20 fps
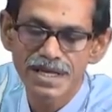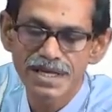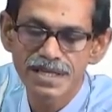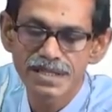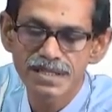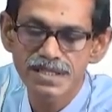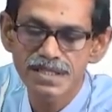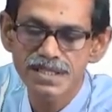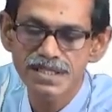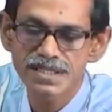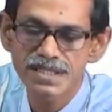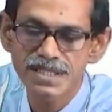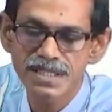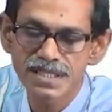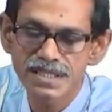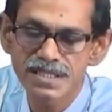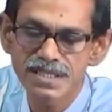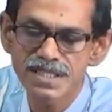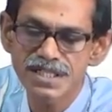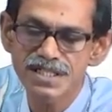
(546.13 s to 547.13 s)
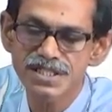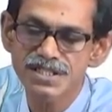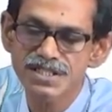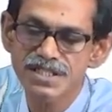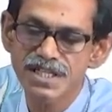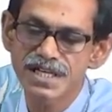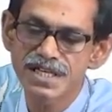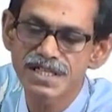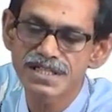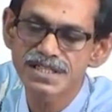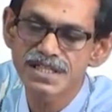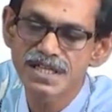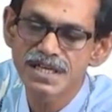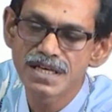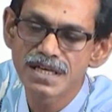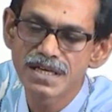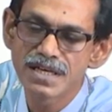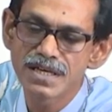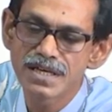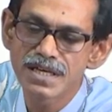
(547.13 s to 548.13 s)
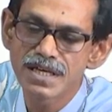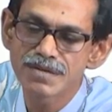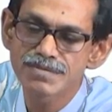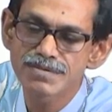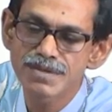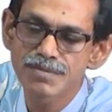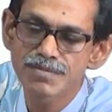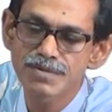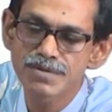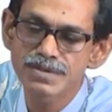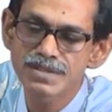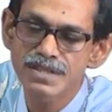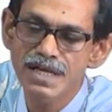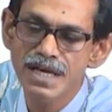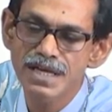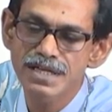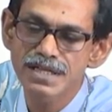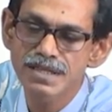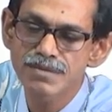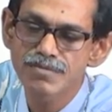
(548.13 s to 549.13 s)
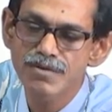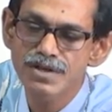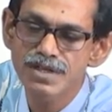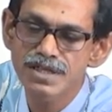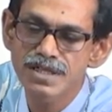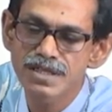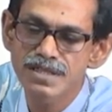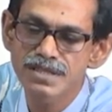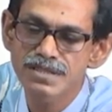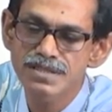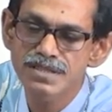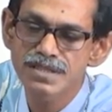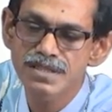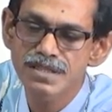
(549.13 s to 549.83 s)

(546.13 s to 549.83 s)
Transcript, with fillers: In this stage, if suppose the antibody is,